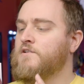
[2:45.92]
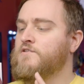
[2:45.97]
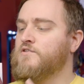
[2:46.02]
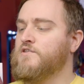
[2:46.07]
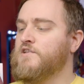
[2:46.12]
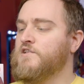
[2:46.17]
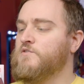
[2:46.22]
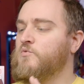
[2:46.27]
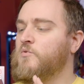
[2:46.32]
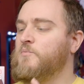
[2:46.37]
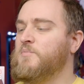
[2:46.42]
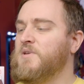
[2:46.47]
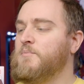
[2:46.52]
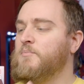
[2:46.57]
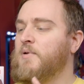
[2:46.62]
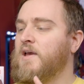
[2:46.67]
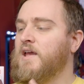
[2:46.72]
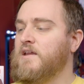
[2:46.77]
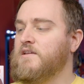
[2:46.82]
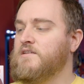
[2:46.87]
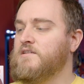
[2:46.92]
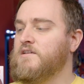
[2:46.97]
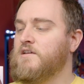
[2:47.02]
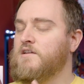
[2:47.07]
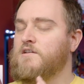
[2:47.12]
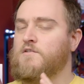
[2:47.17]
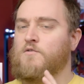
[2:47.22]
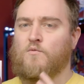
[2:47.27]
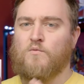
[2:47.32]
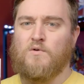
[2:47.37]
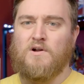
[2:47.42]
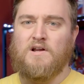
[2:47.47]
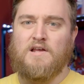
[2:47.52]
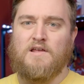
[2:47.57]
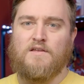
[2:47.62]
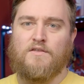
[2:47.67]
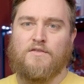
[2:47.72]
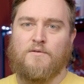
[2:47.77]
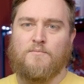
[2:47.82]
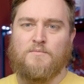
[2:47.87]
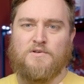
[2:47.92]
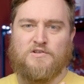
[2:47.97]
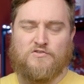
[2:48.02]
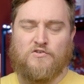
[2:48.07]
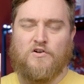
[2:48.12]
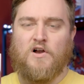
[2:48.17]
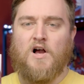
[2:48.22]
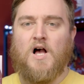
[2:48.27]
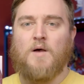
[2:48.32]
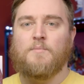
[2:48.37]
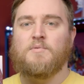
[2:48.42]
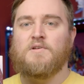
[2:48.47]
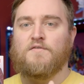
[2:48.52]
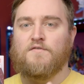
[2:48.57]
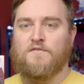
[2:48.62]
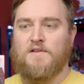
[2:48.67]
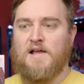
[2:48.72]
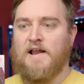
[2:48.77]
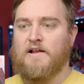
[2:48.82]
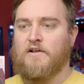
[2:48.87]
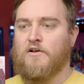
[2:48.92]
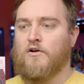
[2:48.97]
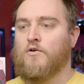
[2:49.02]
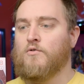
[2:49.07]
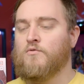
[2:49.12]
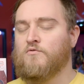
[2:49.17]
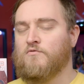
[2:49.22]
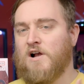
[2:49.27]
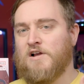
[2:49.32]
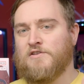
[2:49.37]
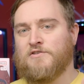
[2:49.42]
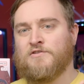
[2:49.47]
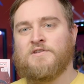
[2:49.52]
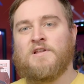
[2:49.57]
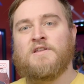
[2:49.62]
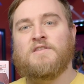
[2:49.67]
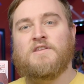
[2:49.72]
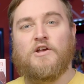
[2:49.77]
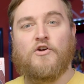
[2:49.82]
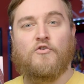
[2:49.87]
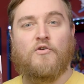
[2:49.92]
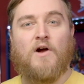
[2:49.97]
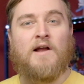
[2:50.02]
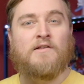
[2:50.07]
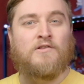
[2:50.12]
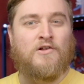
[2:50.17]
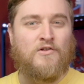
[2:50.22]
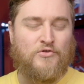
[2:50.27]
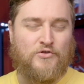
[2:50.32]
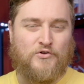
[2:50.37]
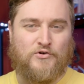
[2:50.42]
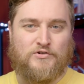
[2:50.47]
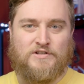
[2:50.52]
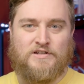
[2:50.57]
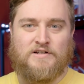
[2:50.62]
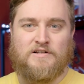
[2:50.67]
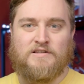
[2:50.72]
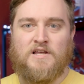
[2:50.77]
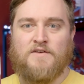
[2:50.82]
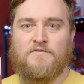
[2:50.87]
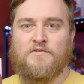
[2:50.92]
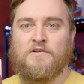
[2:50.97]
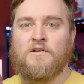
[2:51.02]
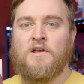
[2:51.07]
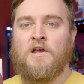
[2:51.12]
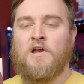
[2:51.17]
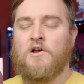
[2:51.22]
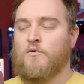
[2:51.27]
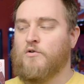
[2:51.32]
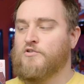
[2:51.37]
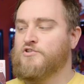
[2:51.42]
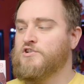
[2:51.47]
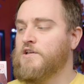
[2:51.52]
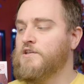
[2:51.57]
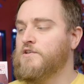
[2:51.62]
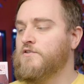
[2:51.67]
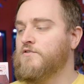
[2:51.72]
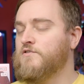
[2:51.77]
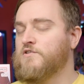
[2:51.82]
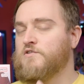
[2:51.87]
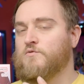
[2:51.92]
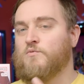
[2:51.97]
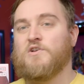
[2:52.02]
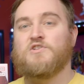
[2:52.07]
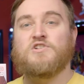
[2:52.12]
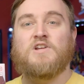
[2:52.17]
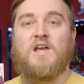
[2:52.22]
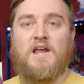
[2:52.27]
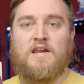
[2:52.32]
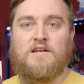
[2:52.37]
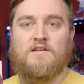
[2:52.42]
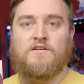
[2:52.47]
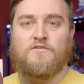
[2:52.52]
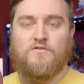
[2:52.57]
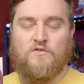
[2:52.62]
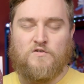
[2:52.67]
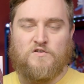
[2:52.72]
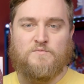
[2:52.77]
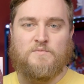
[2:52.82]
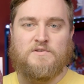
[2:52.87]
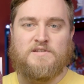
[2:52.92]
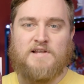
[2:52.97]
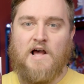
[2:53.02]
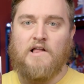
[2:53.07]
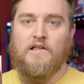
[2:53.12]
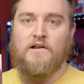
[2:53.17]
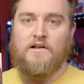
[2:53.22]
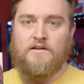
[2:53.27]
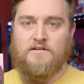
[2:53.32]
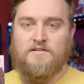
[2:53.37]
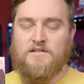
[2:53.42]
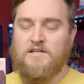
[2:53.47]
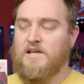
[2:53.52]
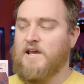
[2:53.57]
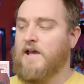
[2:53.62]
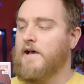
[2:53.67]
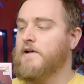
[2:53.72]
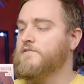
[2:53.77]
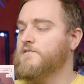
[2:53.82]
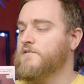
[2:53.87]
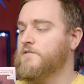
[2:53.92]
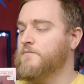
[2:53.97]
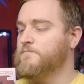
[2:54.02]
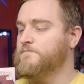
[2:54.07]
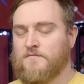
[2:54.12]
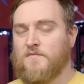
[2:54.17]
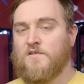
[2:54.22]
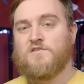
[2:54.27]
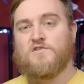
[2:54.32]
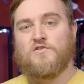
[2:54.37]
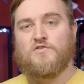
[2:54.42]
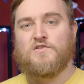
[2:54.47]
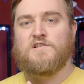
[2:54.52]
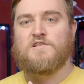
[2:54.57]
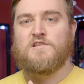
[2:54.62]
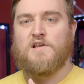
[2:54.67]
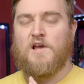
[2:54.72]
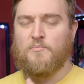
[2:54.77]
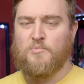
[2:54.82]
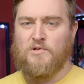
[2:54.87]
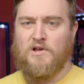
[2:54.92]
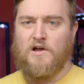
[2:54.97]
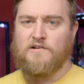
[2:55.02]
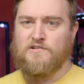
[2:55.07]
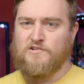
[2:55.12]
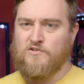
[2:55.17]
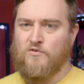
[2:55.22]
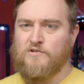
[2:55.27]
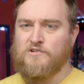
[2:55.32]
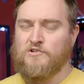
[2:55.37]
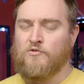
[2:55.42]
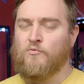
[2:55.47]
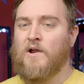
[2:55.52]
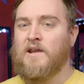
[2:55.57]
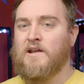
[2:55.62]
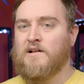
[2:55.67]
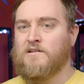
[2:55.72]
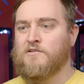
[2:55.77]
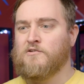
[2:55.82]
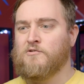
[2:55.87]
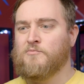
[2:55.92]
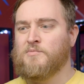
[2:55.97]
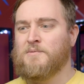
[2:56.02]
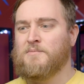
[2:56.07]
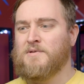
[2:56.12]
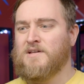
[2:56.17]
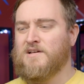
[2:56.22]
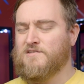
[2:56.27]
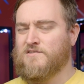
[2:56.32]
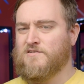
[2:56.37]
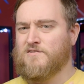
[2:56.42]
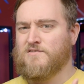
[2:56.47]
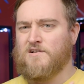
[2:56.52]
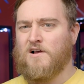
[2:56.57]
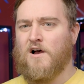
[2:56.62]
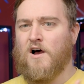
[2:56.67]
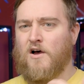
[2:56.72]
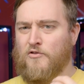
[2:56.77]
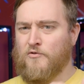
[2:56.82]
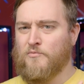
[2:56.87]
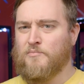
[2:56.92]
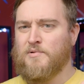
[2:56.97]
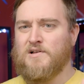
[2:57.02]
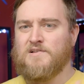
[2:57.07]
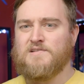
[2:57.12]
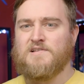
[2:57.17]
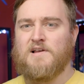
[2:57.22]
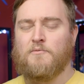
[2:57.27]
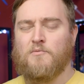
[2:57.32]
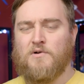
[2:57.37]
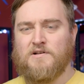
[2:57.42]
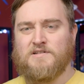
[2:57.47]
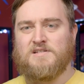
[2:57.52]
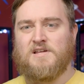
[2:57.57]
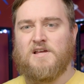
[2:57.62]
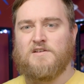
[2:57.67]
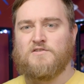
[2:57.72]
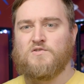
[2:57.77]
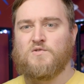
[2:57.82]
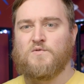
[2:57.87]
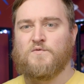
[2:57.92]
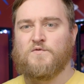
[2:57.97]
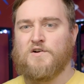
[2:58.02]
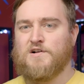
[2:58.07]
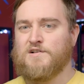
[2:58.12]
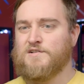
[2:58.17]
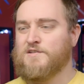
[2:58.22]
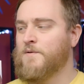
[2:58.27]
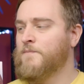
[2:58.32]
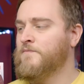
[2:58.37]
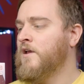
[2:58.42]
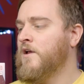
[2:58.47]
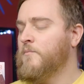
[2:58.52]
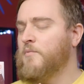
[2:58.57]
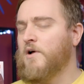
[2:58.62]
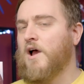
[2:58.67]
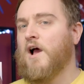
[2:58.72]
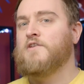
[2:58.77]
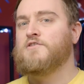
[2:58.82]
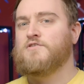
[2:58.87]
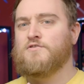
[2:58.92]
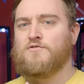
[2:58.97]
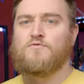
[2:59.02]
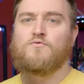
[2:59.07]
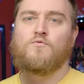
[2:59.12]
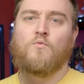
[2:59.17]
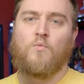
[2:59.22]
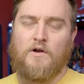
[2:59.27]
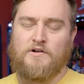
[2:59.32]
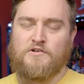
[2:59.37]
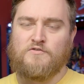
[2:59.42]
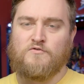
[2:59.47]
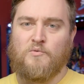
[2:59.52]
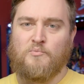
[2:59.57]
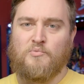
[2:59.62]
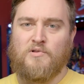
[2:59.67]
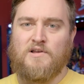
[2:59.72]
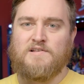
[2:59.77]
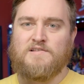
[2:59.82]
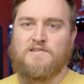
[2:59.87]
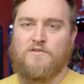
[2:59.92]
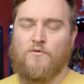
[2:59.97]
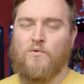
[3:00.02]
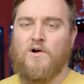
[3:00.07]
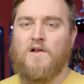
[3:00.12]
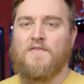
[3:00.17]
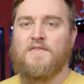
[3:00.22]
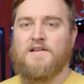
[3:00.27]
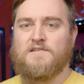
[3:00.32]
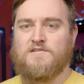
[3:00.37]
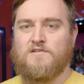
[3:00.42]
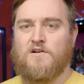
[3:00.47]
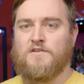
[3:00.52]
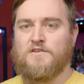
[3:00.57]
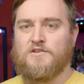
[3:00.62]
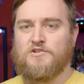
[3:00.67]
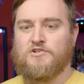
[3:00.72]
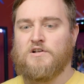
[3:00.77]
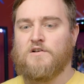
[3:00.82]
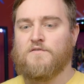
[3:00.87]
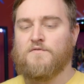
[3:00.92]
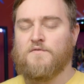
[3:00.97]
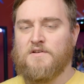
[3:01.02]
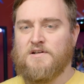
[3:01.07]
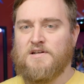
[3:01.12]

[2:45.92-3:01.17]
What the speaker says: So this will be painted with Mr. Hobby flat coat rather than the Krylon 1311, which I used, which ate those metallic decals. So this Epyon is going to wait a little bit because there's other builds I want to get to first, but I do want to replace the one that's on the shelf